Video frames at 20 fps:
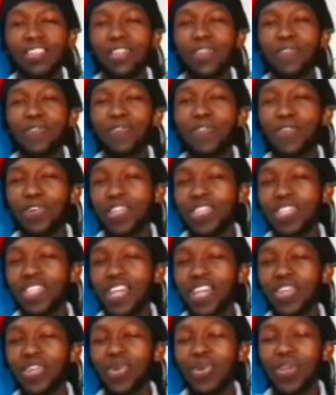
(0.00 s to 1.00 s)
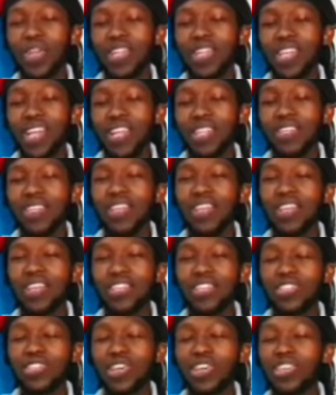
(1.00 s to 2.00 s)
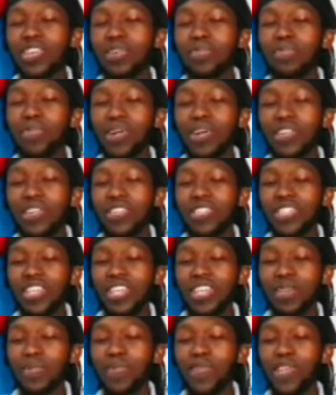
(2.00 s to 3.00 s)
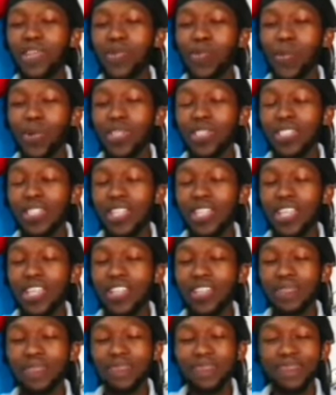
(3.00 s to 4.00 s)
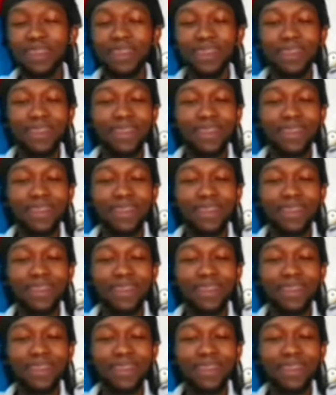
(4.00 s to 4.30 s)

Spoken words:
Is it foreshadowing that his younger brother is gonna be the one to kill him?